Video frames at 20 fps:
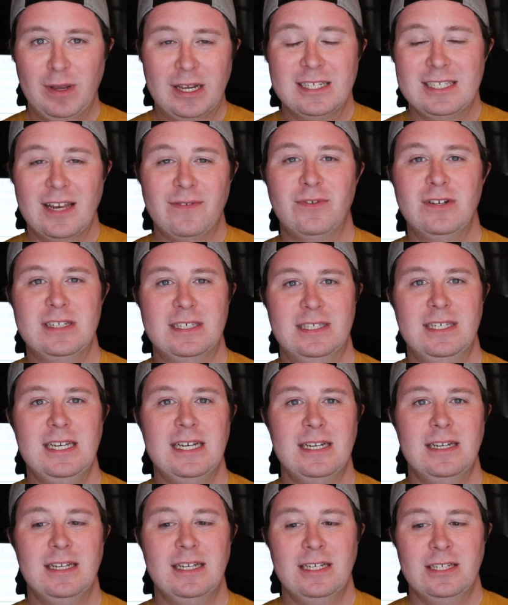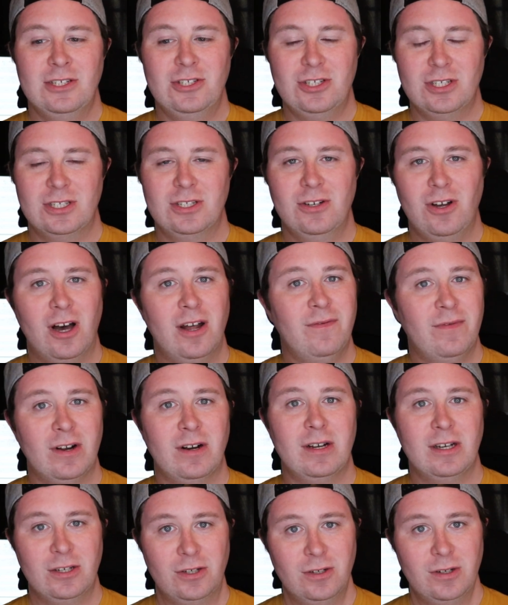because every scene is just not
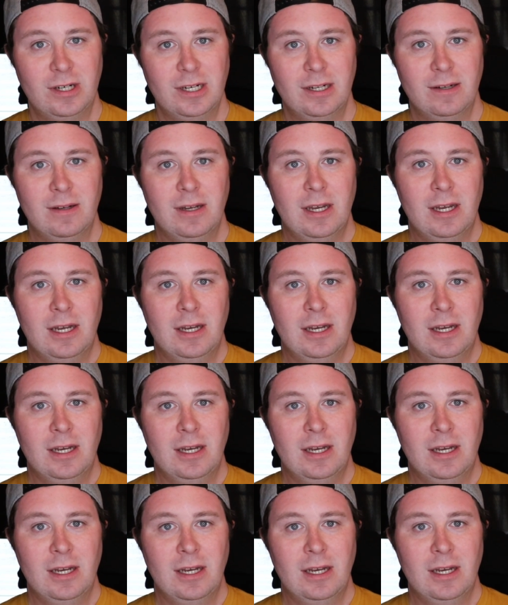very good.